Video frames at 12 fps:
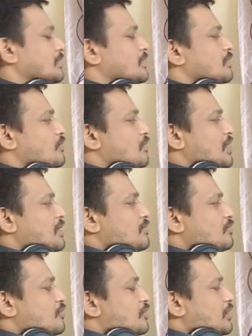1
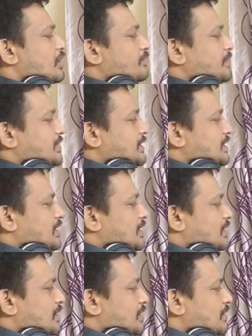mole of ethyl
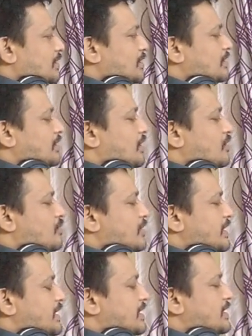alcohol. How
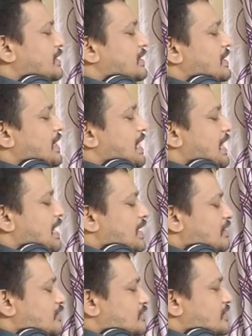many
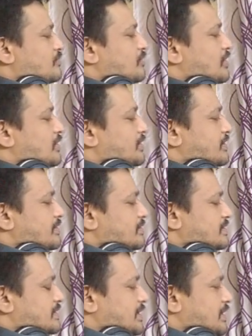halogen molecules
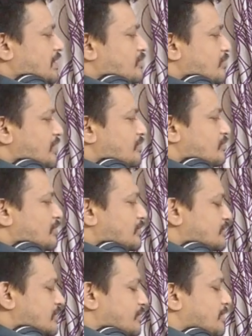are, how many moles
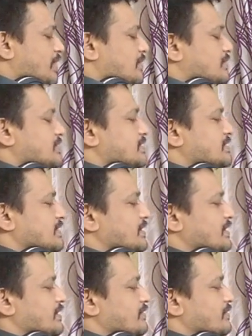of halogens are
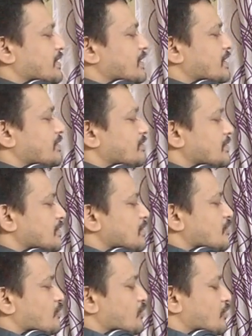required?
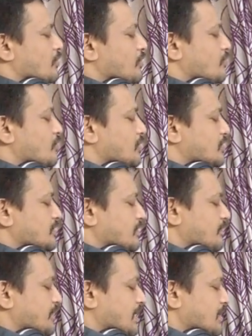4 moles of
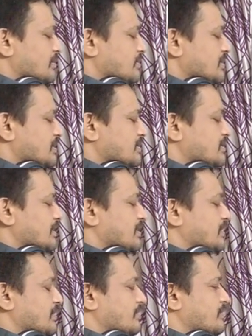halogens are
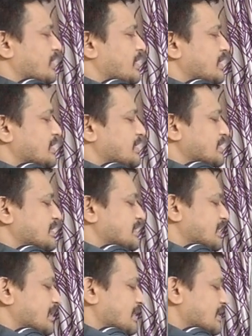required in this
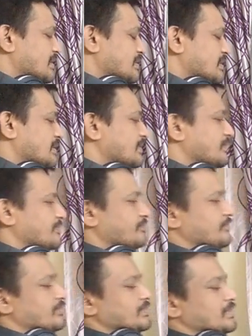reaction.
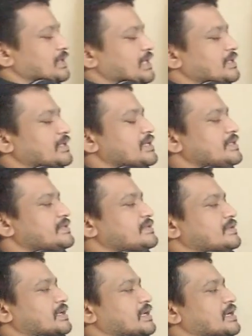That is
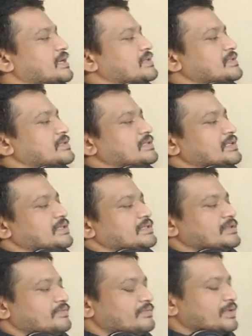
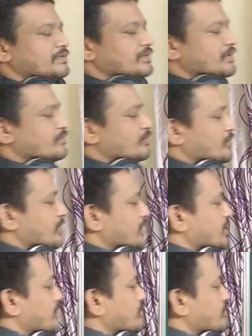the very important